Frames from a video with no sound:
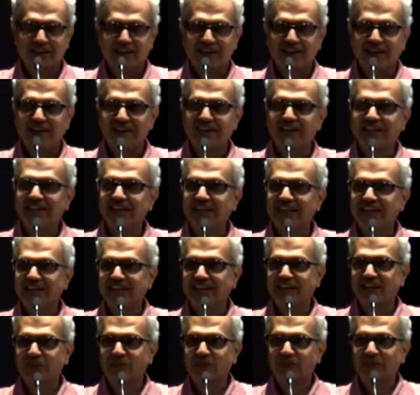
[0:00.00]

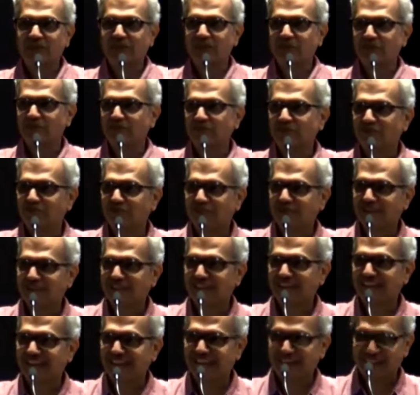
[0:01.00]
unintended outcome of
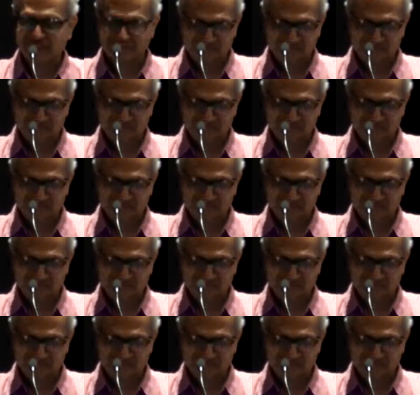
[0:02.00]
the day.